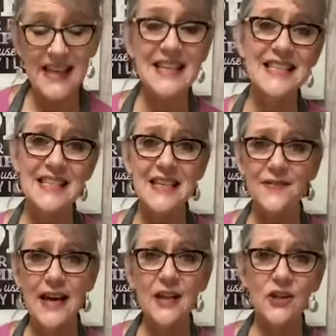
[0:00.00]
and see if
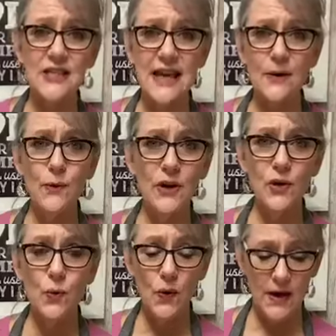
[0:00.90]
that looks like where
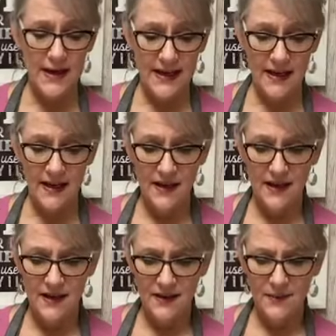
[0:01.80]
you want it.
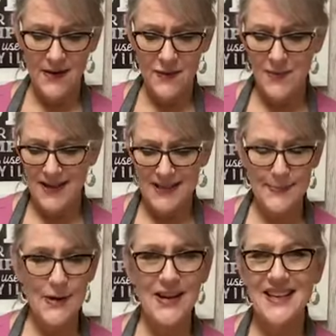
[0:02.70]
Everybody's
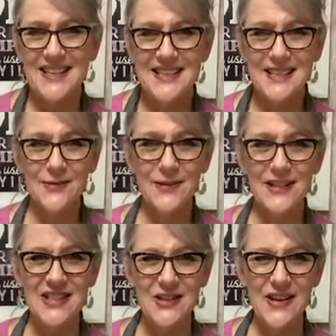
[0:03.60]
body is different,
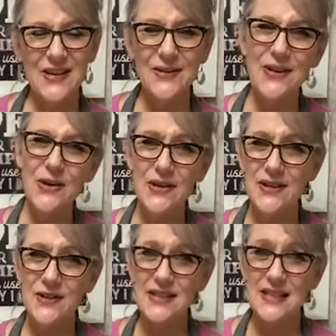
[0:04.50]
so I don't know that
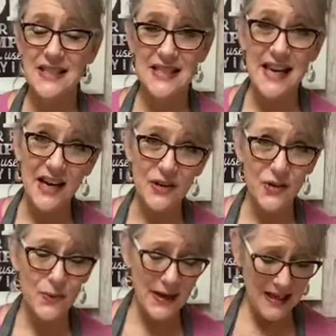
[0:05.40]
there's a
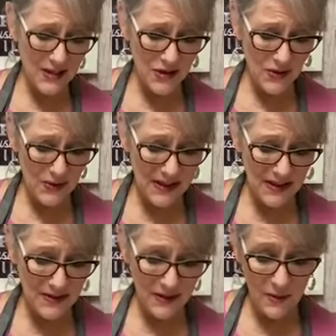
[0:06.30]
standard way to do it.
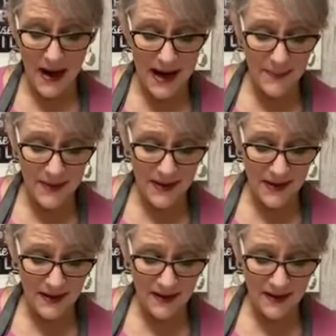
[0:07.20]
There might be.